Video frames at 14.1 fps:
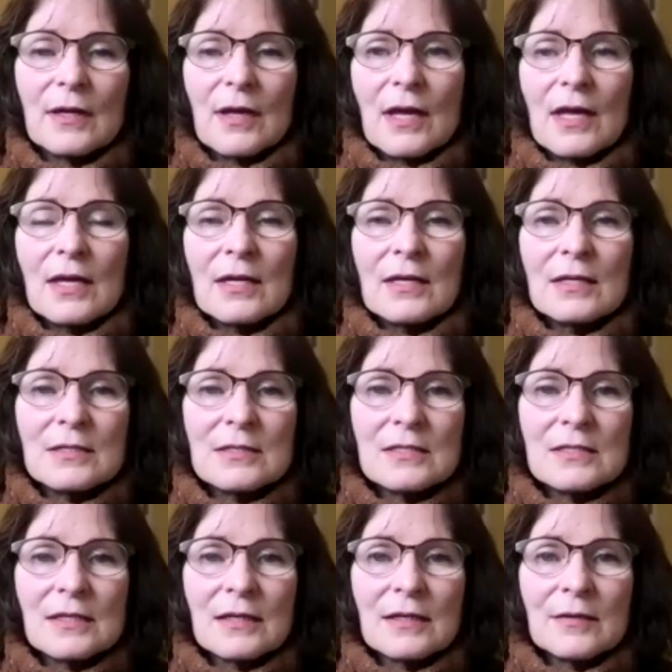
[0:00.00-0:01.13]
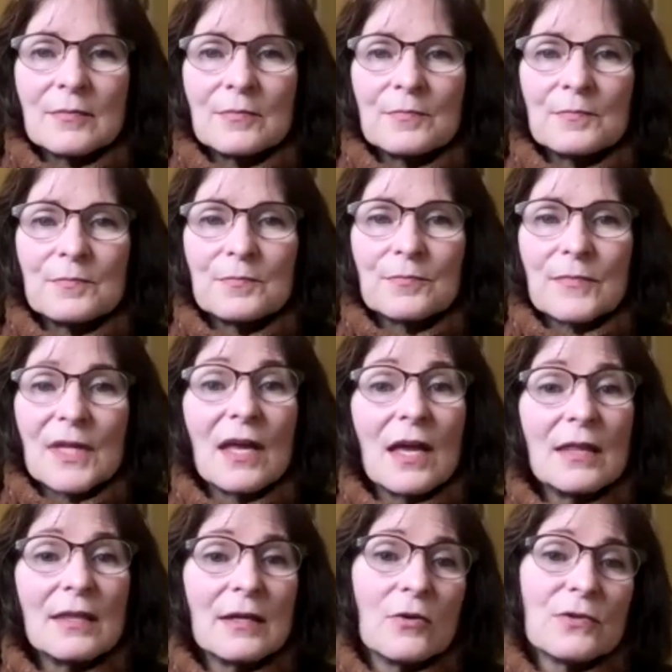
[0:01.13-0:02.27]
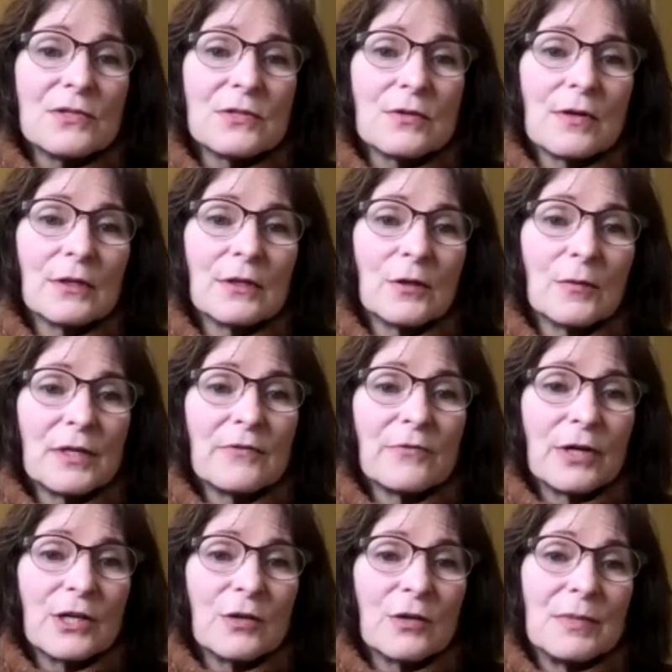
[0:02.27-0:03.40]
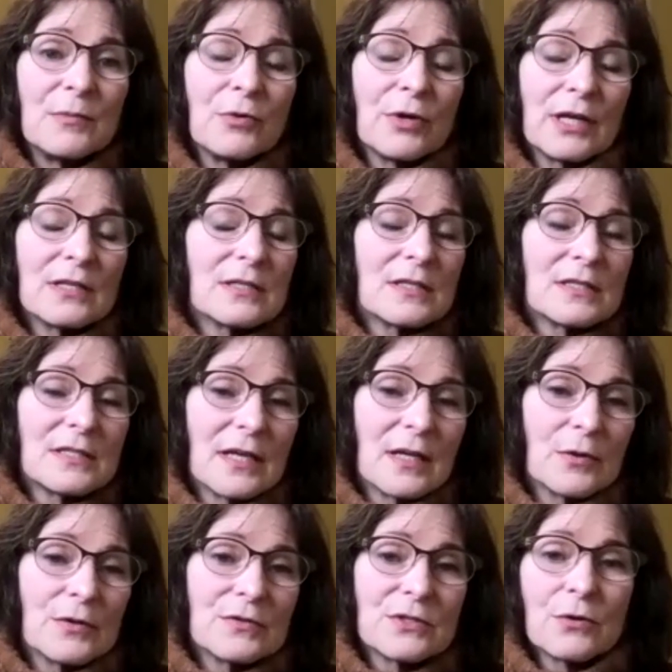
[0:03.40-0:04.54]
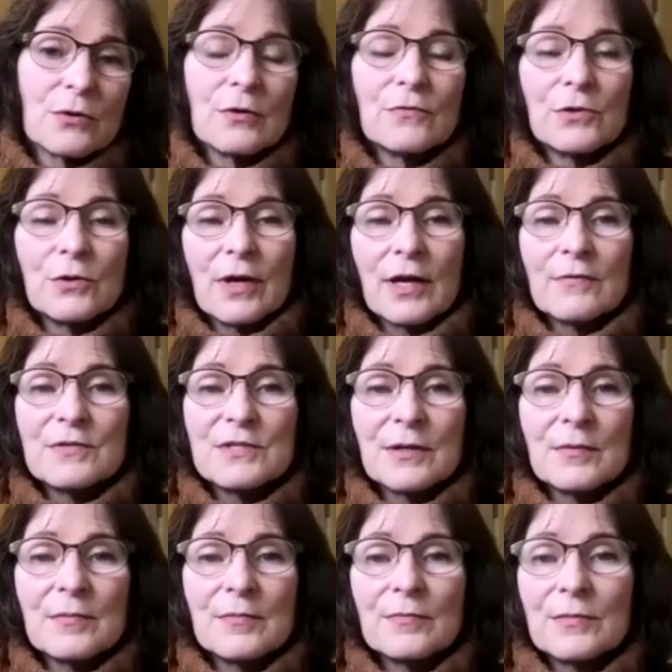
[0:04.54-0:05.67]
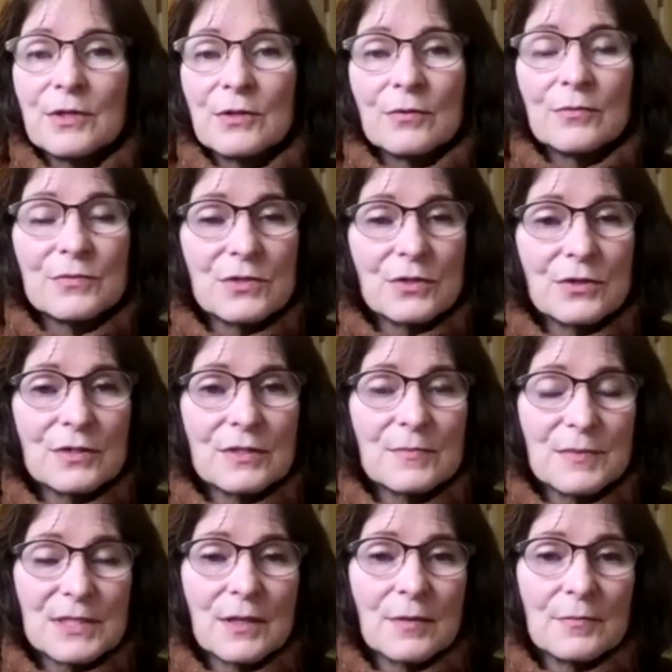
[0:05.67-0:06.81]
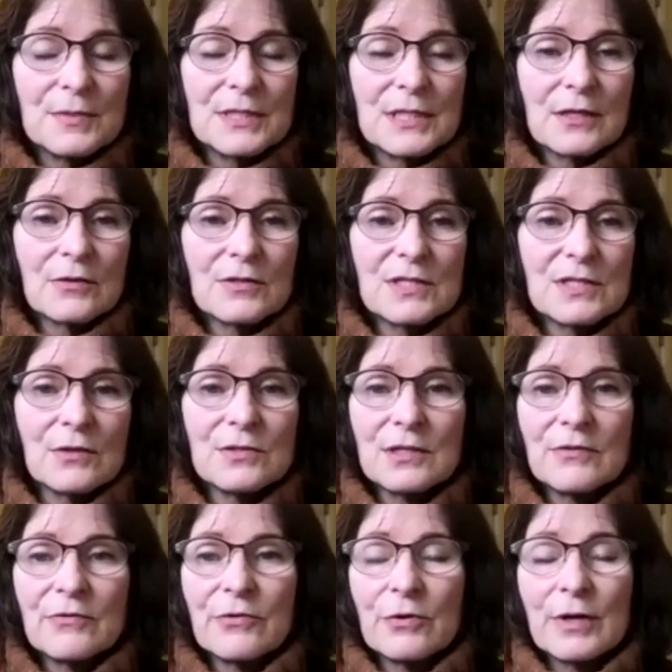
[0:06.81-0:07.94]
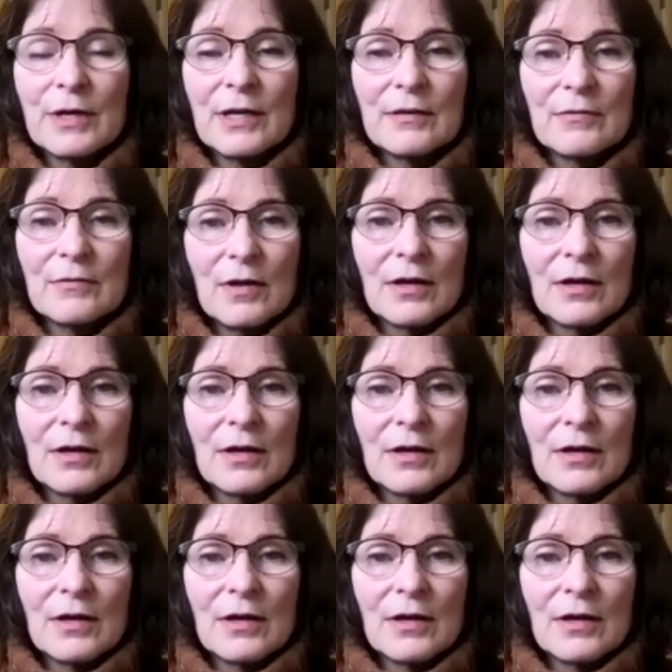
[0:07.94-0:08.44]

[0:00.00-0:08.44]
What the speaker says: And then also a little bit of what you would be bringing to the table. So if you have some, some particular skills that you've already,